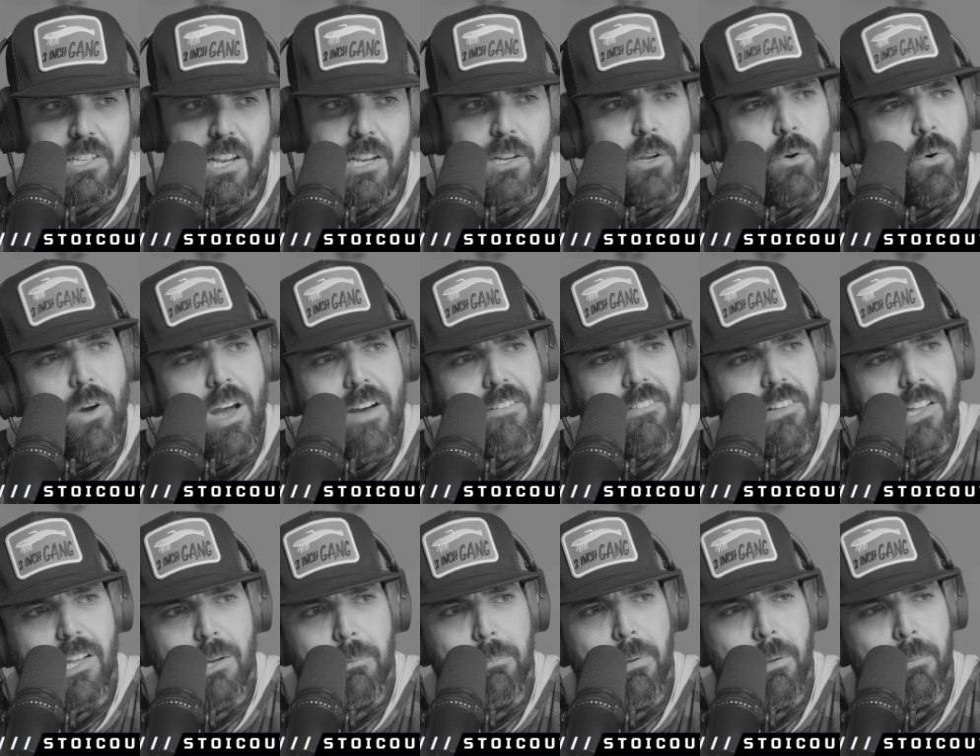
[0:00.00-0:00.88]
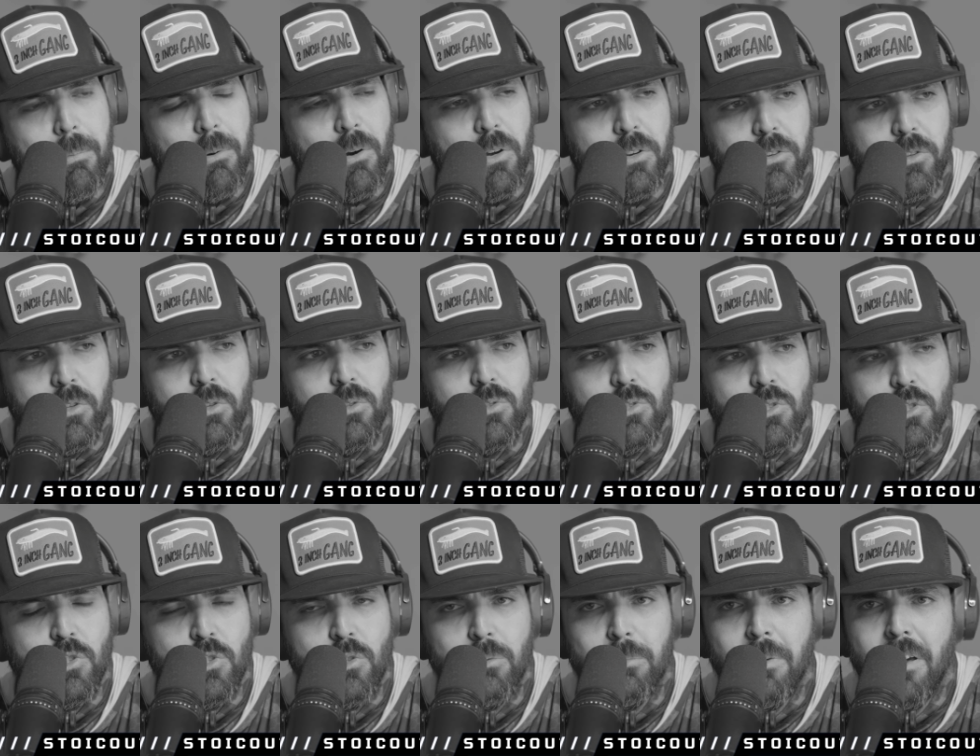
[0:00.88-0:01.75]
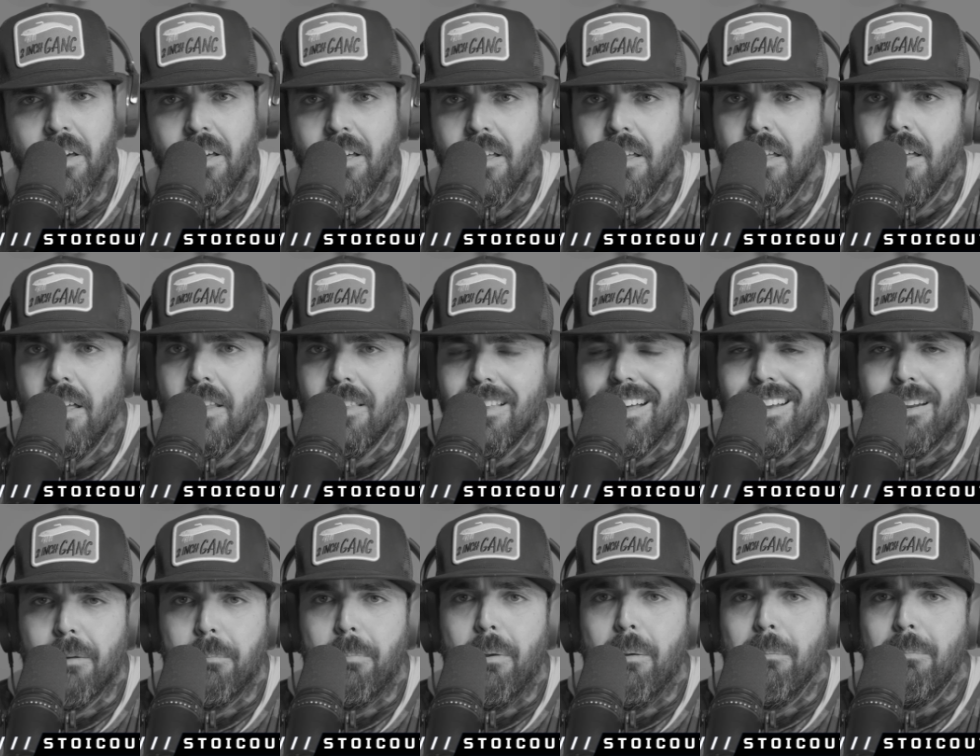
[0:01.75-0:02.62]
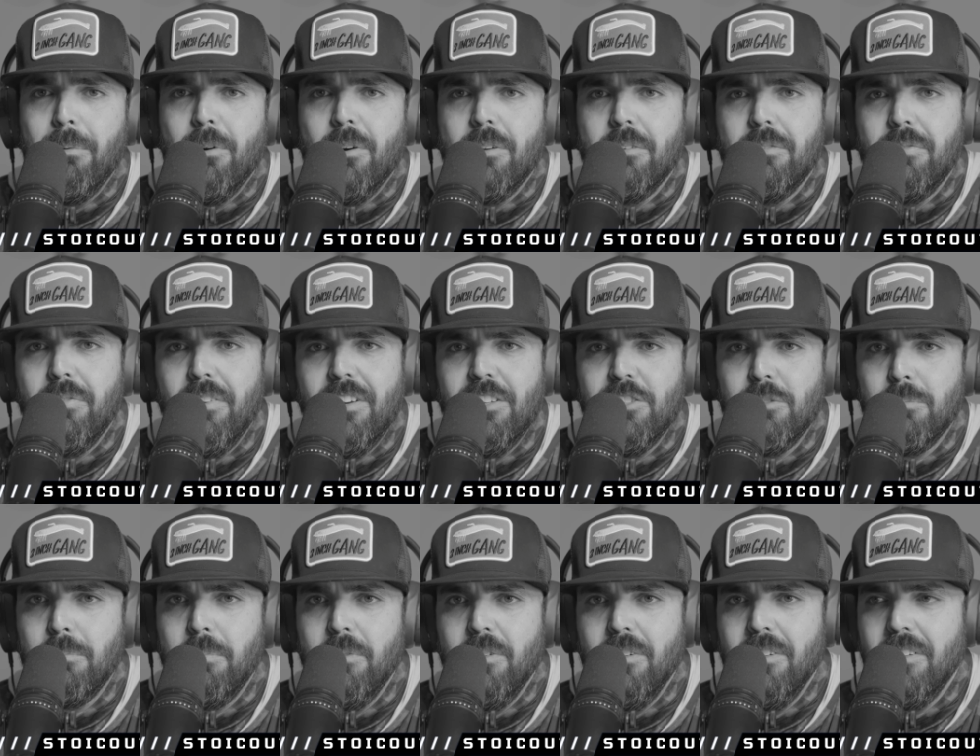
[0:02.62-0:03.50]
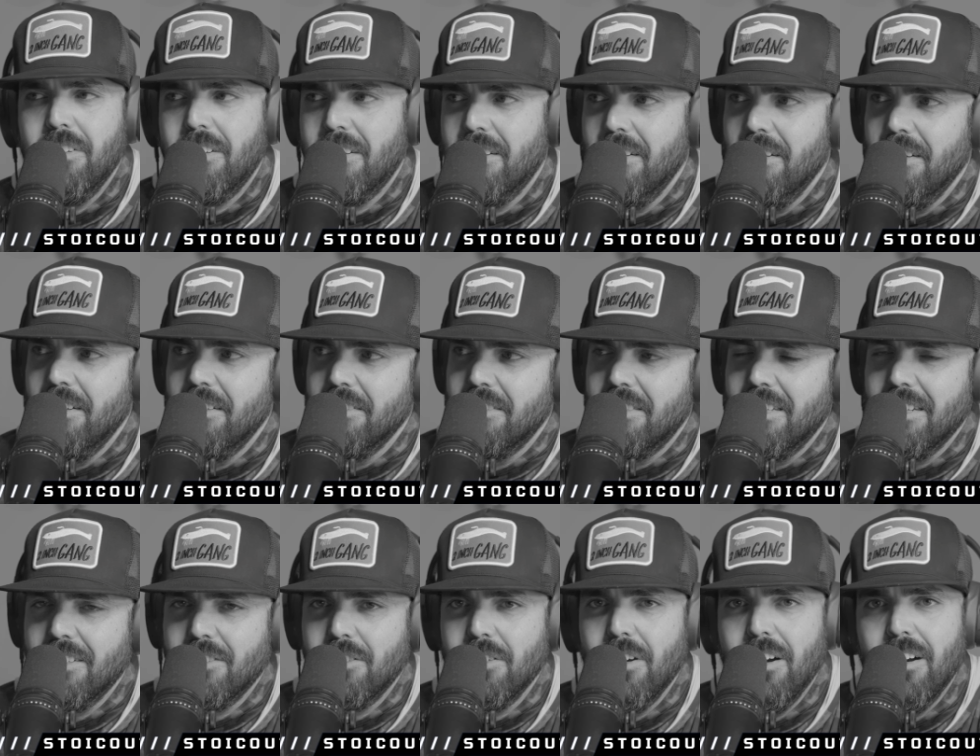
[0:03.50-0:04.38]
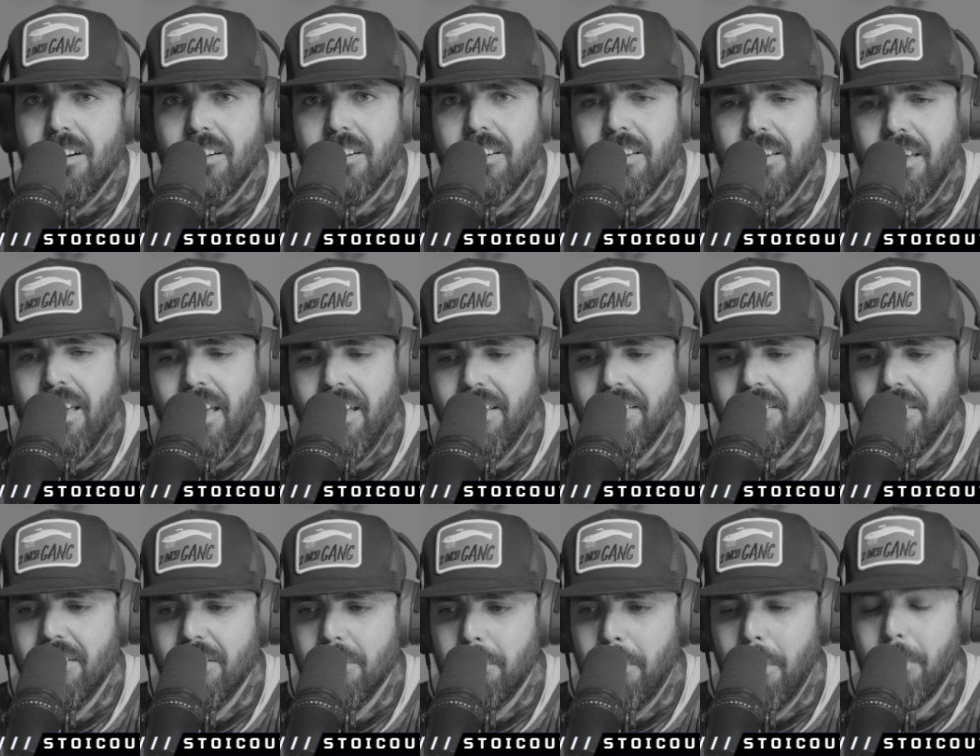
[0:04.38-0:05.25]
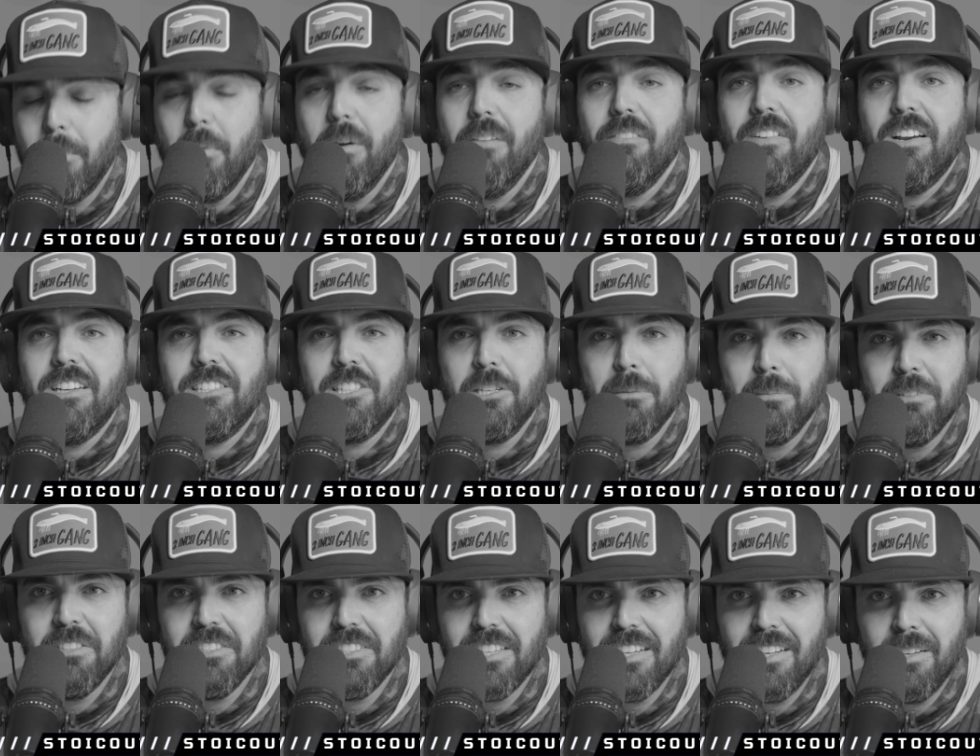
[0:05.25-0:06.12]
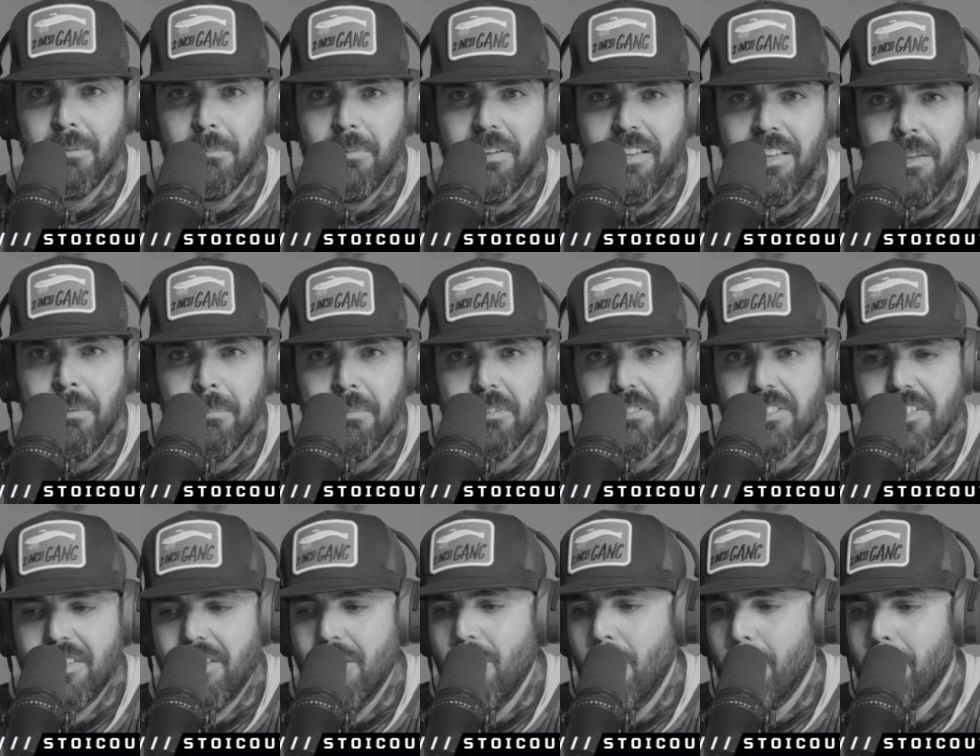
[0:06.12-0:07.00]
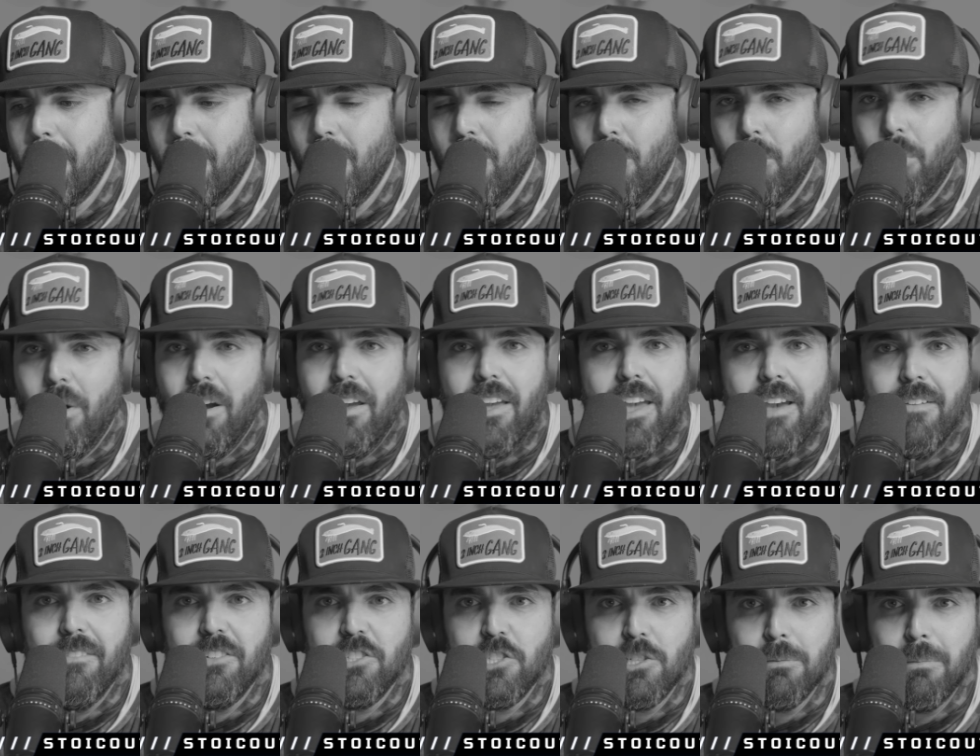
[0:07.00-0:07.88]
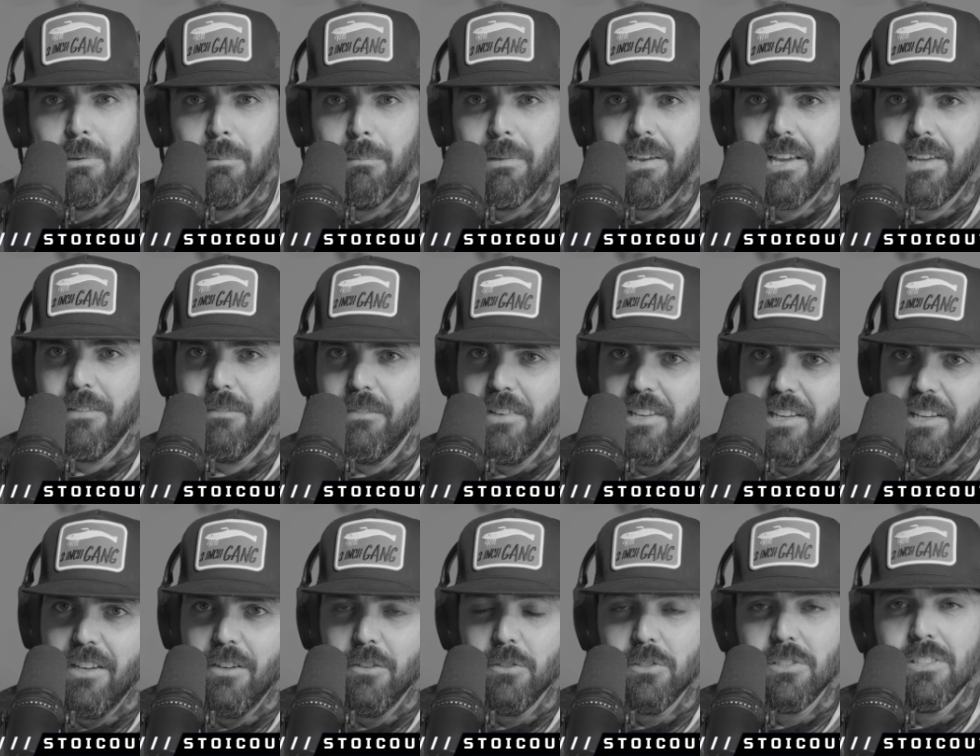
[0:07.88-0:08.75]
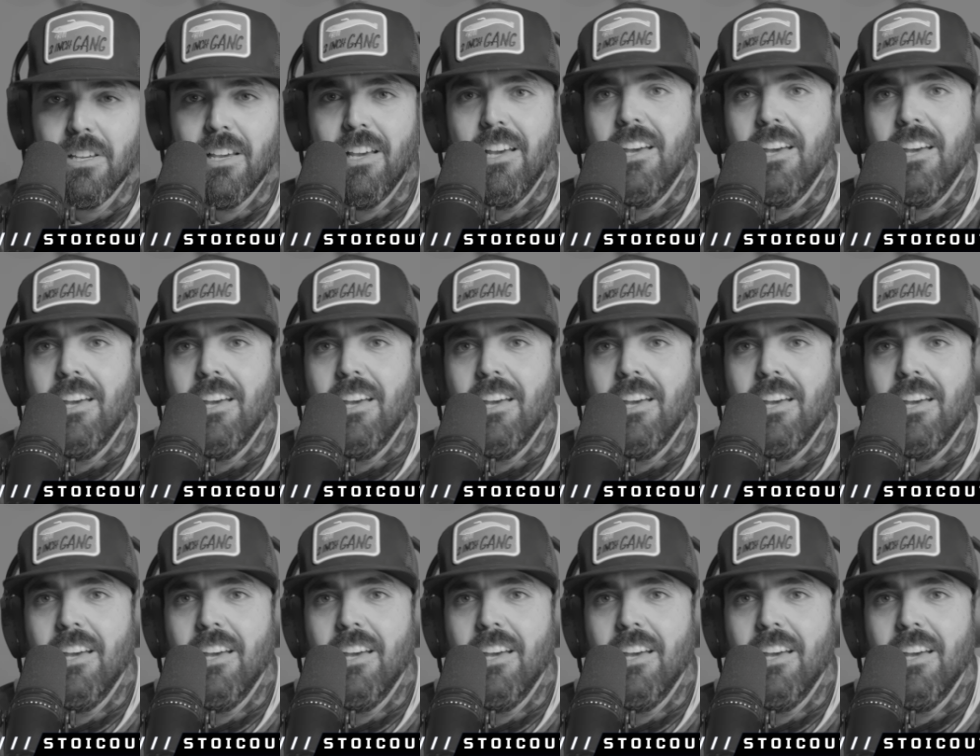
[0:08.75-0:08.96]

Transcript: I know I have a lot of people on YouTube, a lot of people on Facebook, uh, TikTok, and uh, people have actually been sending me emails like, "Yo, bro, why haven't you been making videos?"